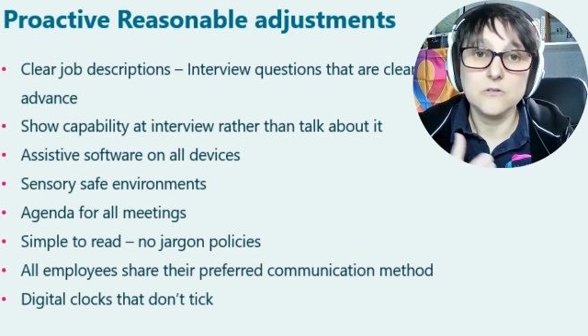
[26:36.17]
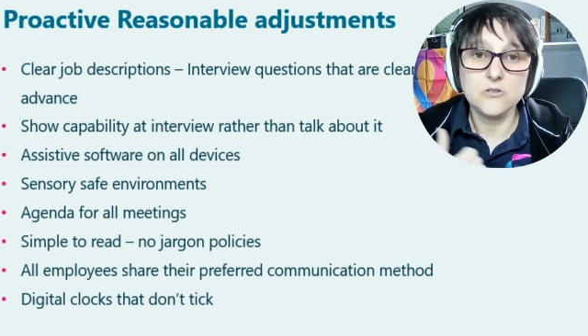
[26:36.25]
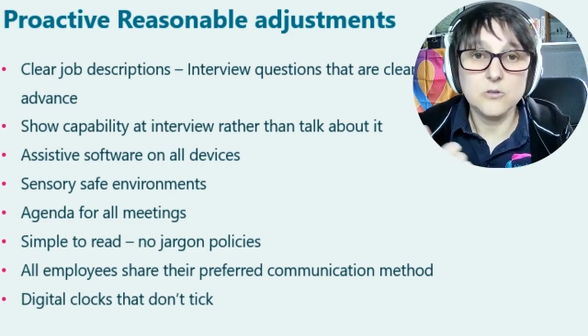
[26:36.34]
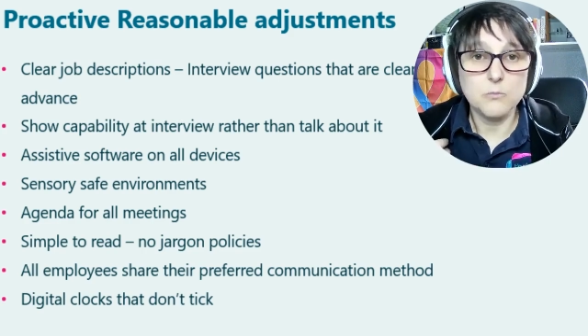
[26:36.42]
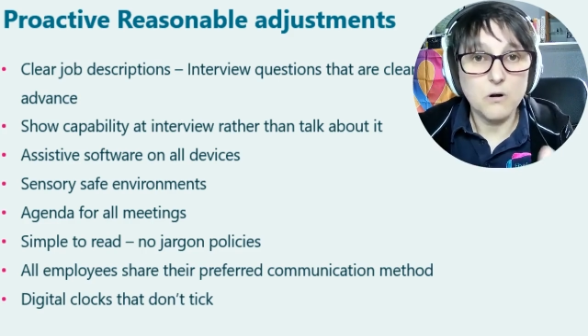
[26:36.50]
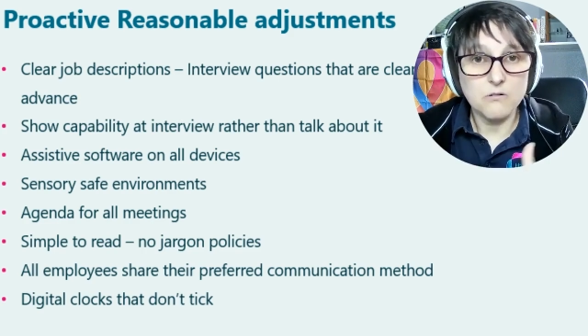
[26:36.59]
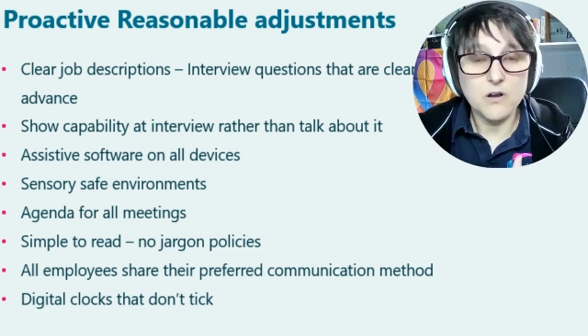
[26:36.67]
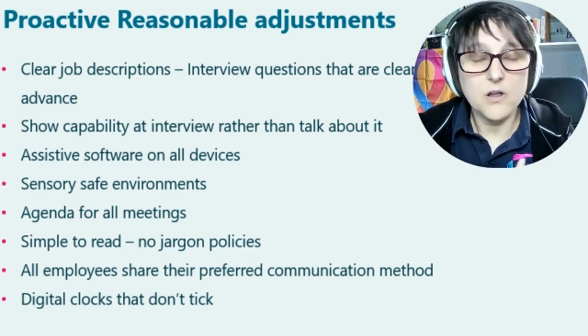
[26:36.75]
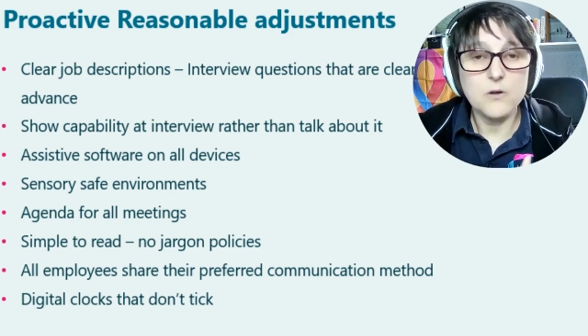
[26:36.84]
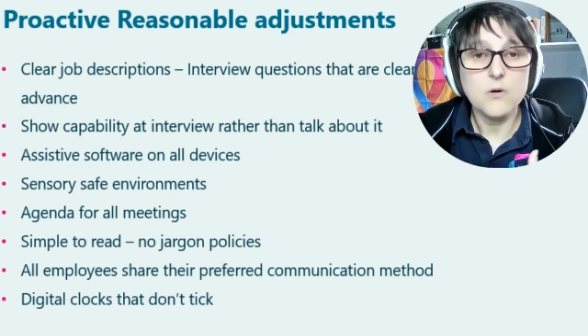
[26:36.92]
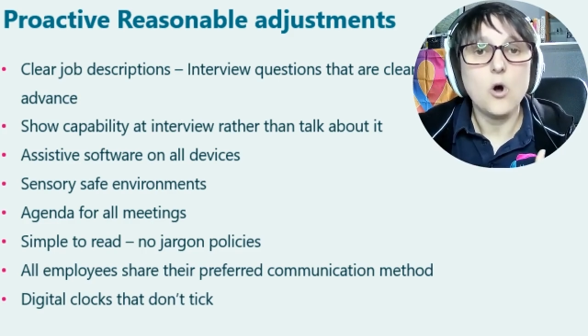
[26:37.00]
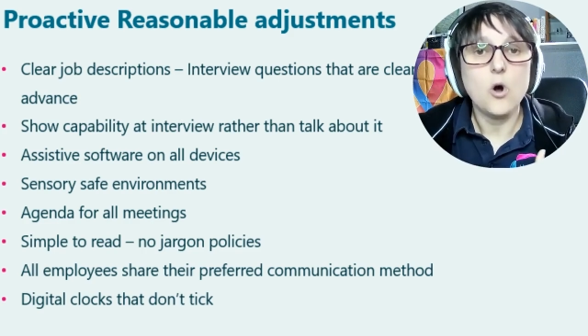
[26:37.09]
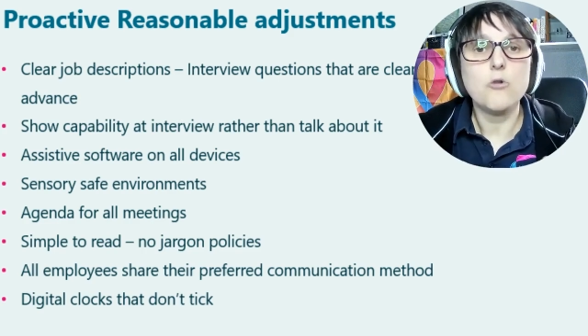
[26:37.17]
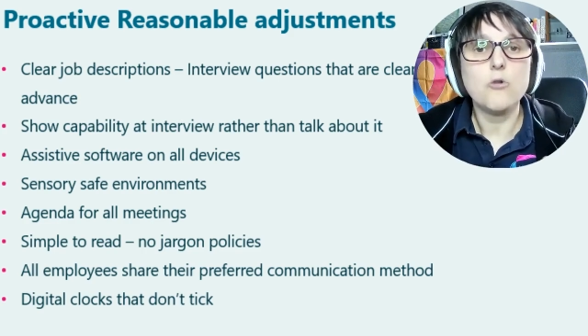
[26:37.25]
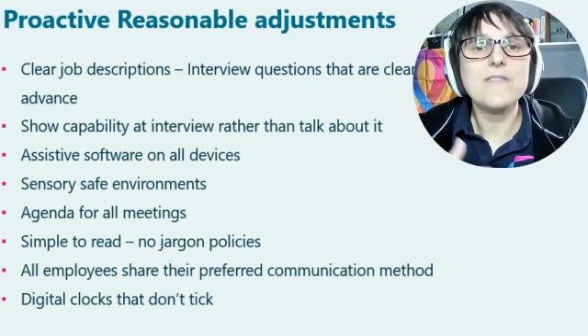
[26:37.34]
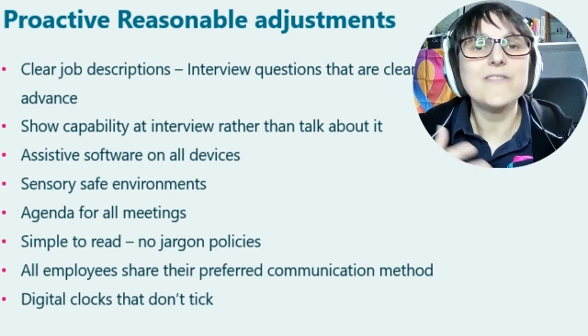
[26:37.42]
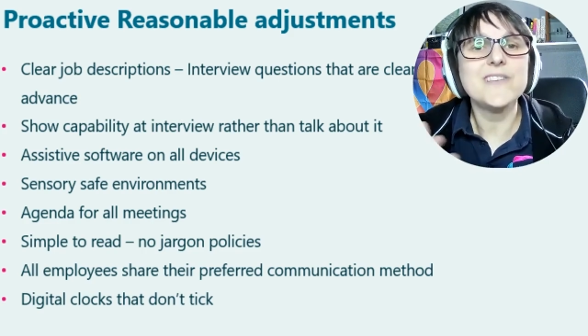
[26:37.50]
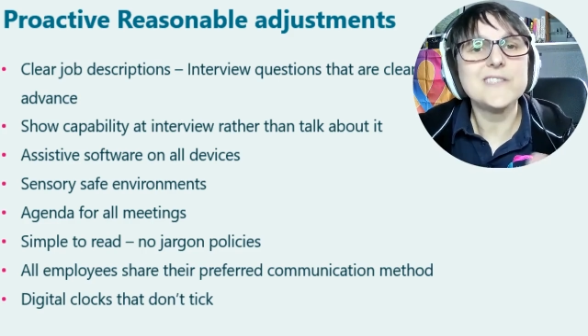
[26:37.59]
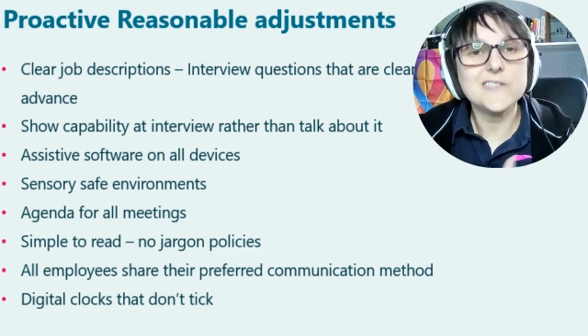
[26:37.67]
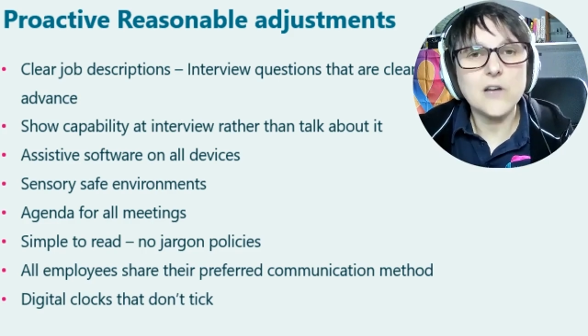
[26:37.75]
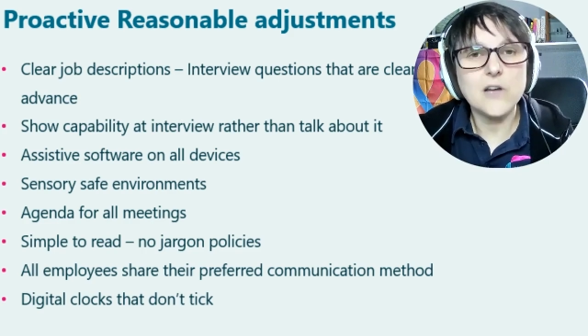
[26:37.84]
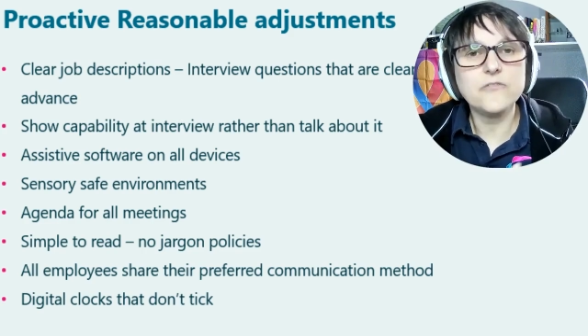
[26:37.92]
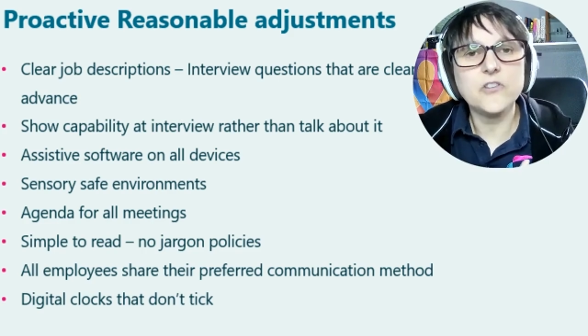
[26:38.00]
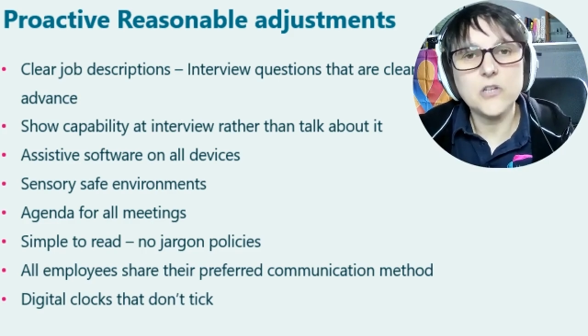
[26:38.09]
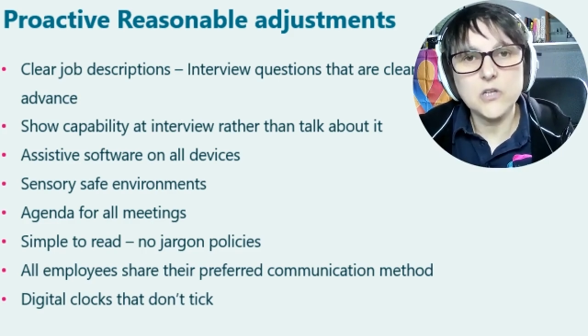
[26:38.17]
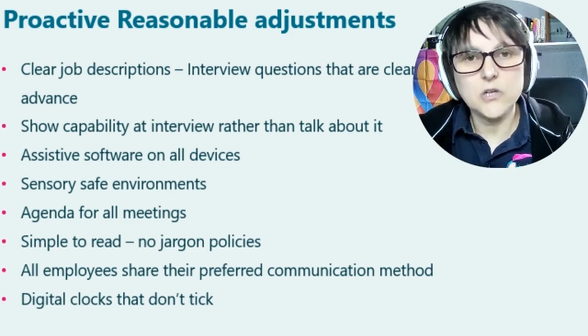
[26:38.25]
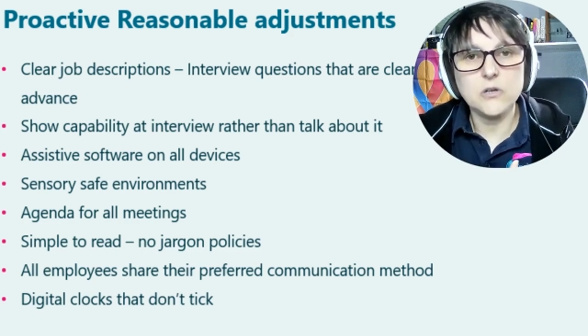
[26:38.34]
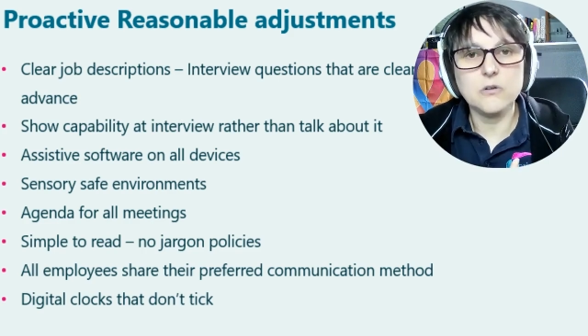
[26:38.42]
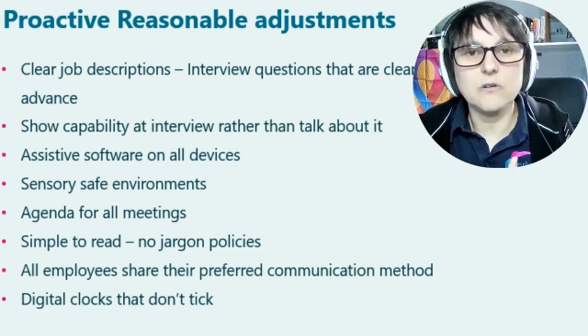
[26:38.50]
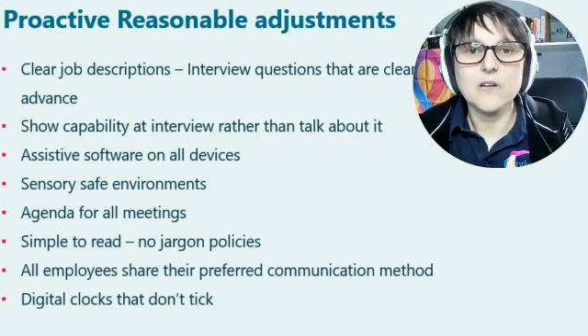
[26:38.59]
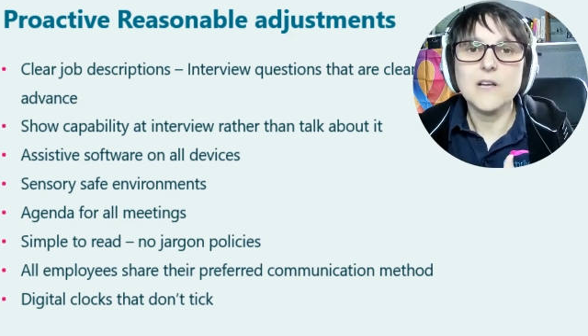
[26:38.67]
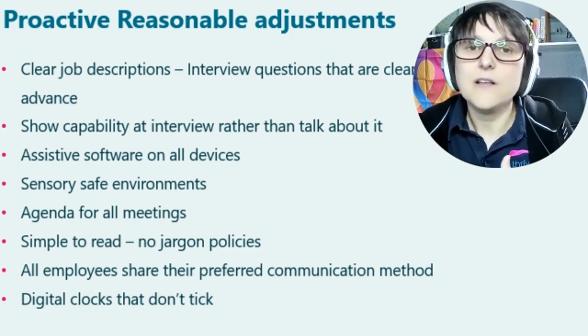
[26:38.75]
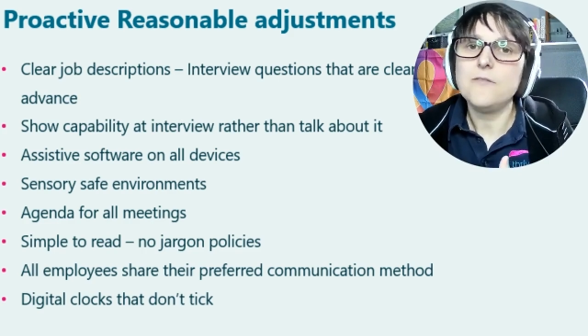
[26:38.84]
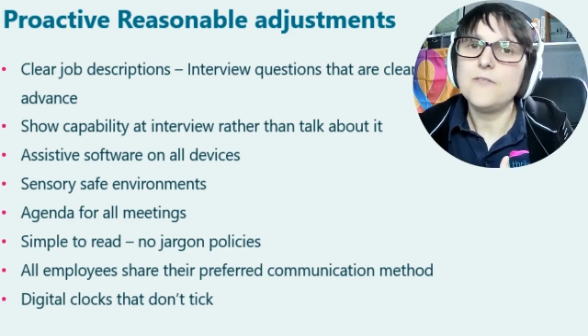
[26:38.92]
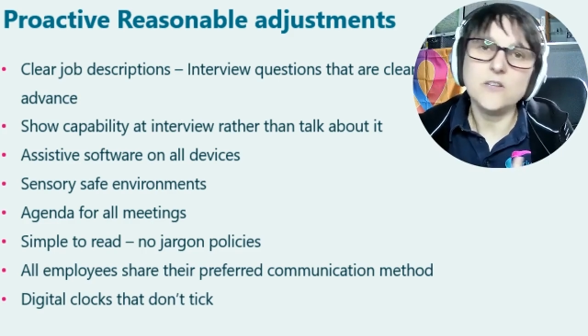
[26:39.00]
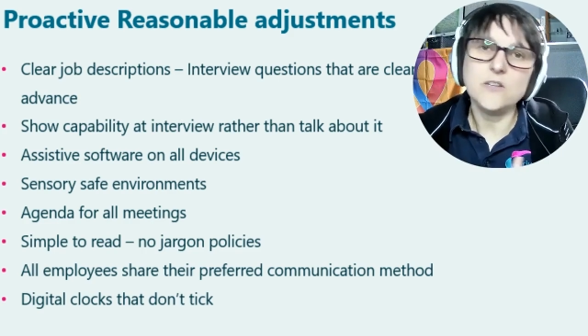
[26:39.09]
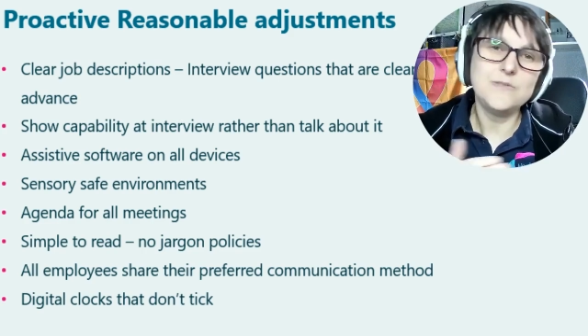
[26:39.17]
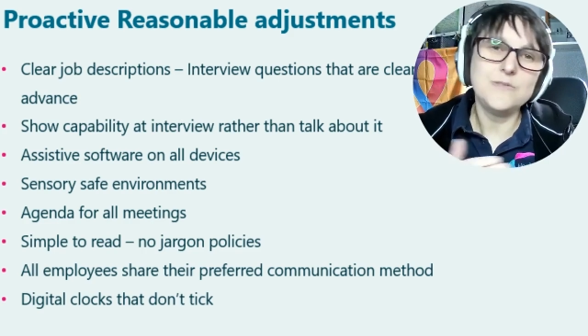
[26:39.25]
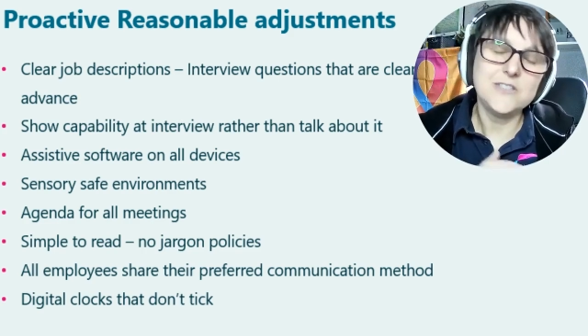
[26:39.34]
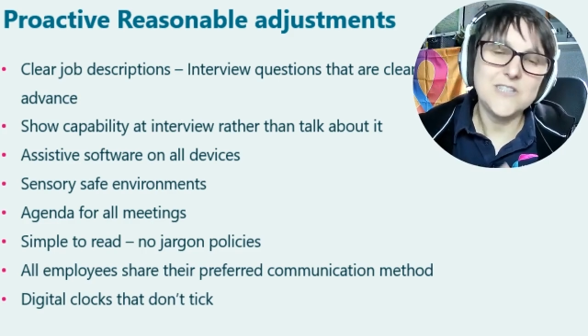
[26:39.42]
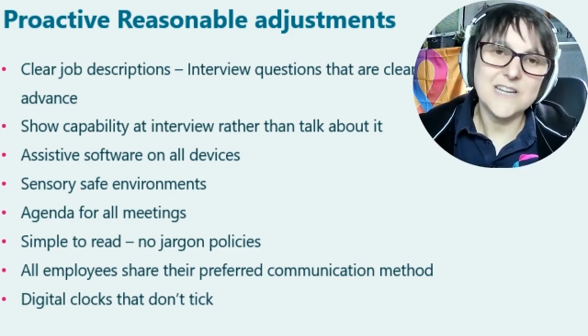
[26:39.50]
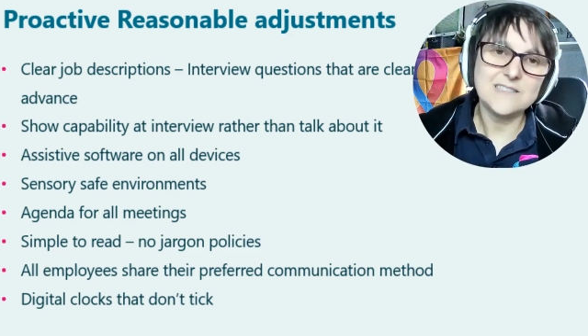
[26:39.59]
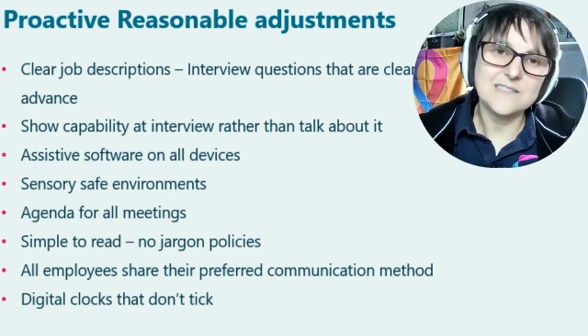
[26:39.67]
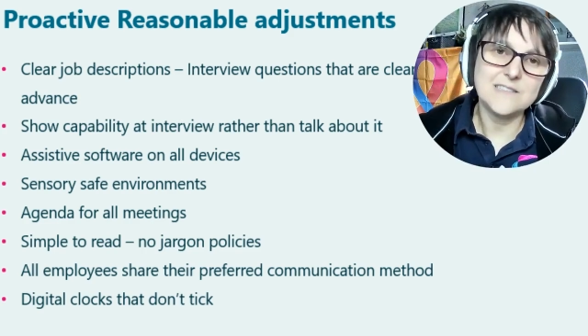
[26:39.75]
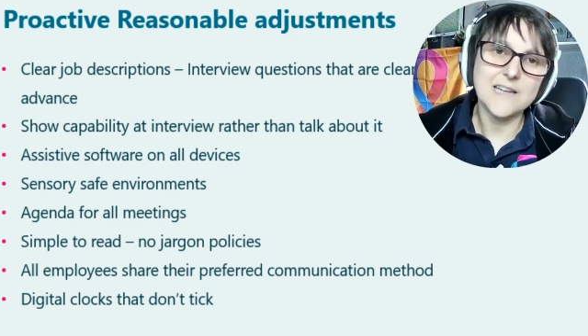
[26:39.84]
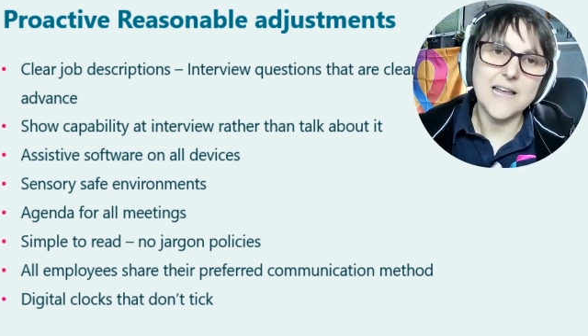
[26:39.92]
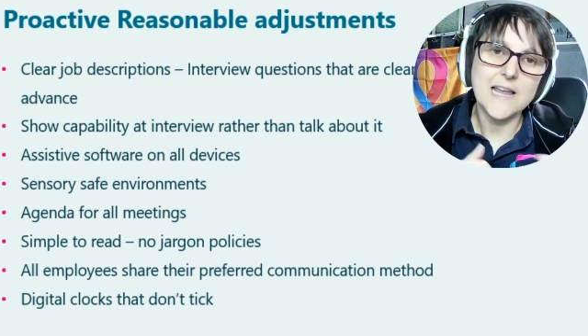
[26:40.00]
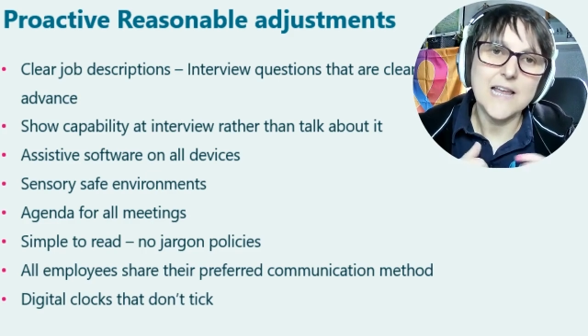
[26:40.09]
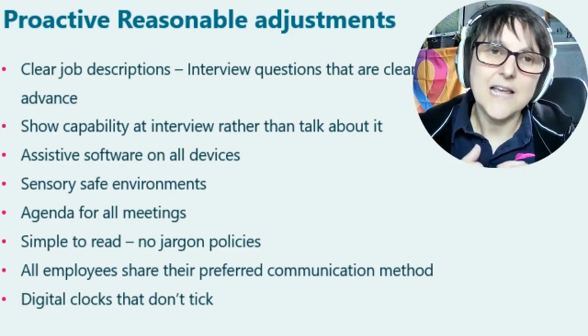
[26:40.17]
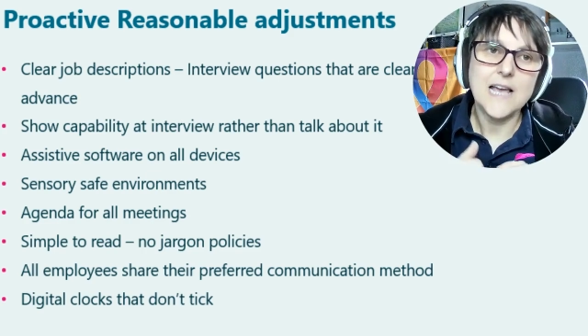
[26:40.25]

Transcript: tomorrow or even this afternoon than you did yesterday.